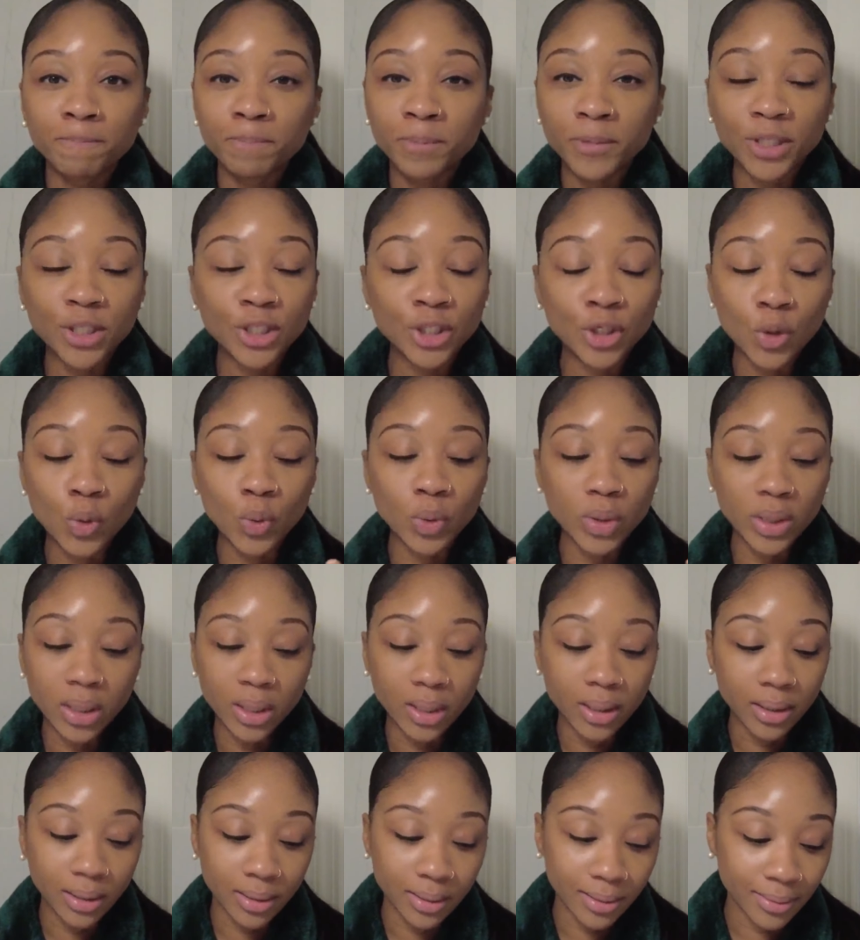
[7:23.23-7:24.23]
so
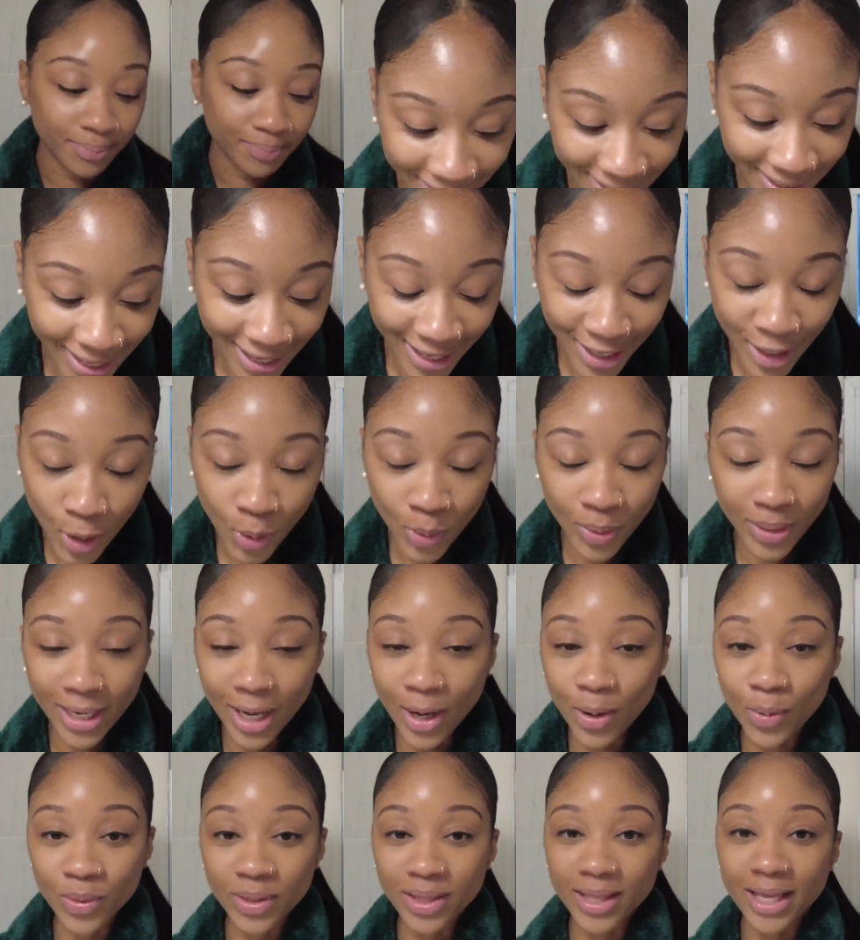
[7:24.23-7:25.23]
young like going
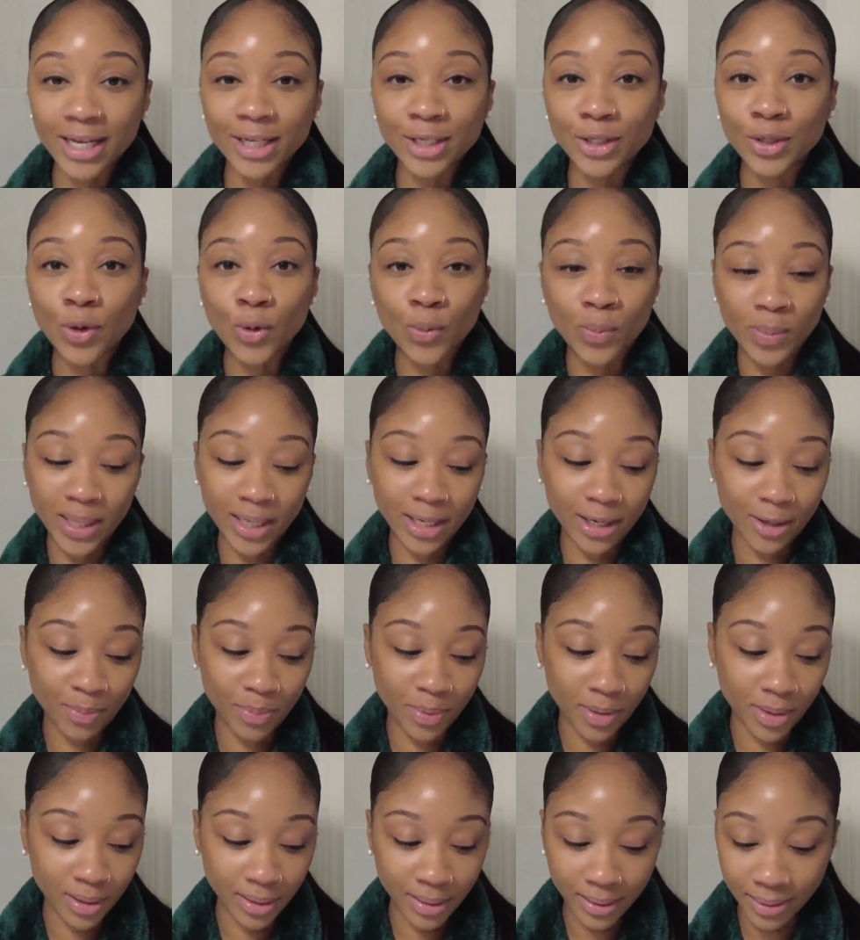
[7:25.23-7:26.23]
out with like no makeup
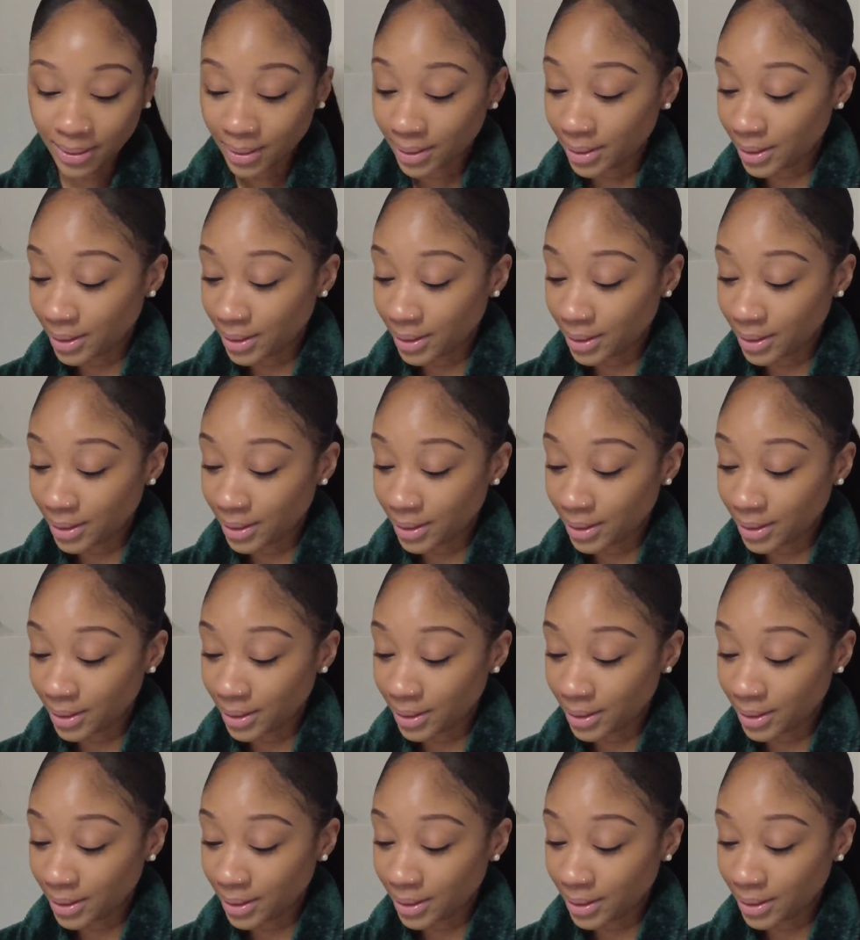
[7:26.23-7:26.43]
on